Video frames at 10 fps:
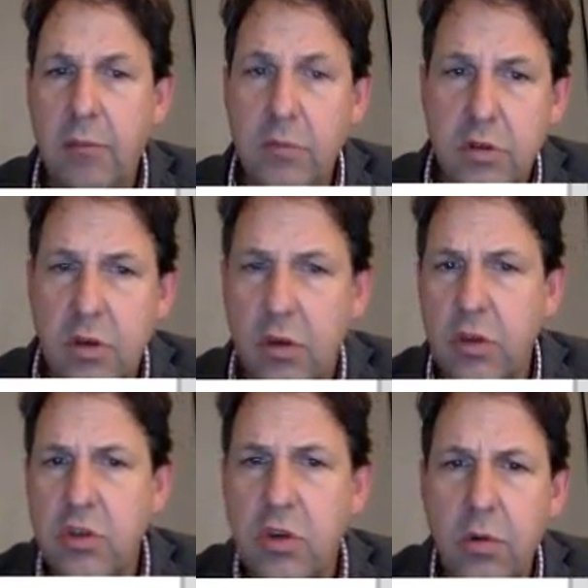it's got the
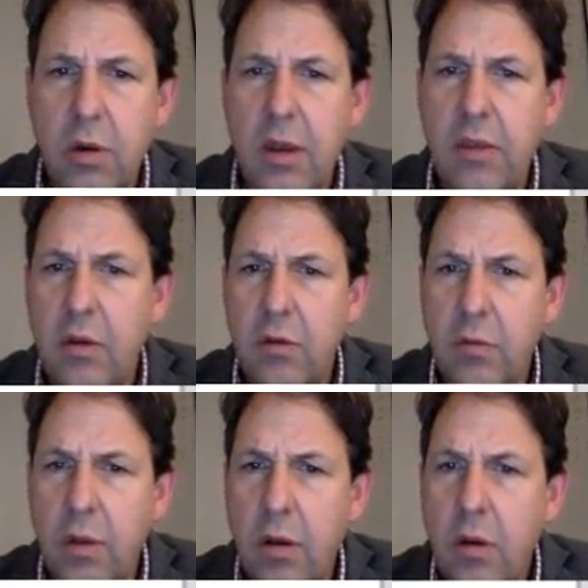genre in there as
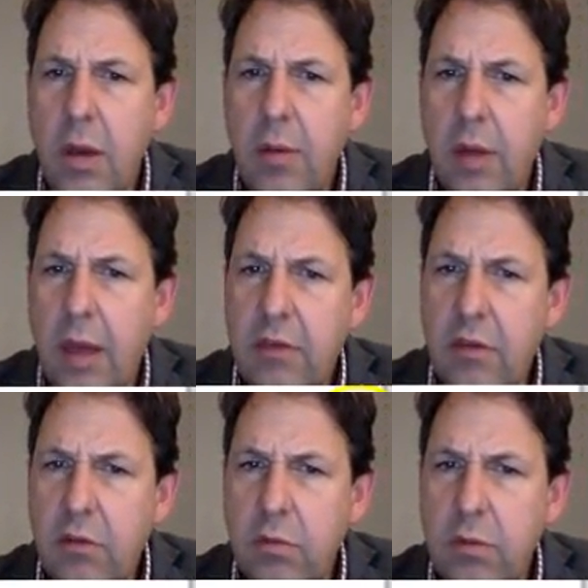well. It has
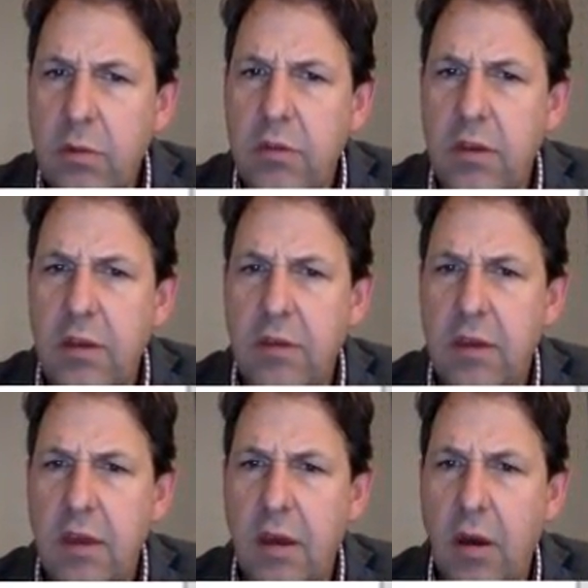this real sense
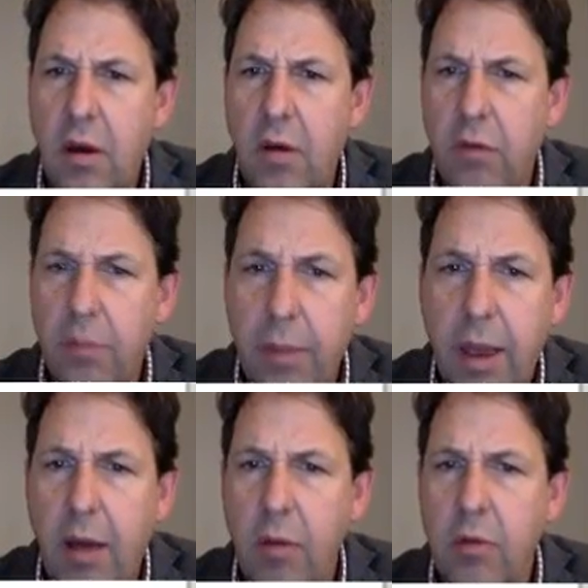here of the
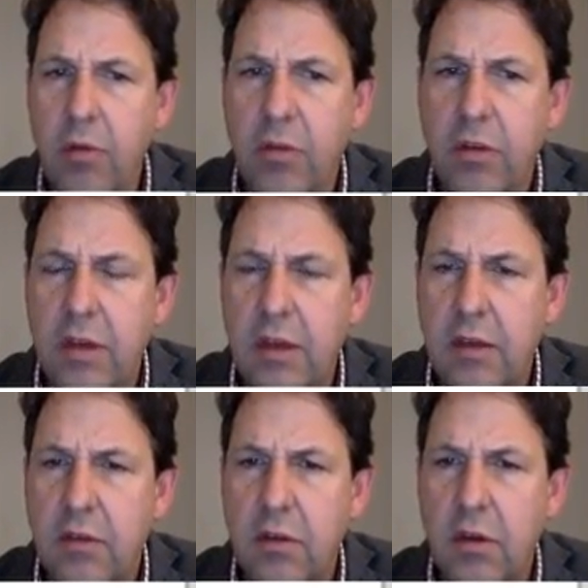power of the
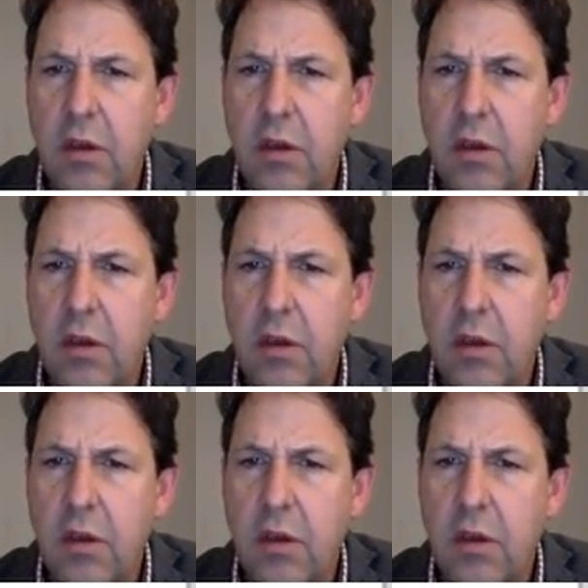text.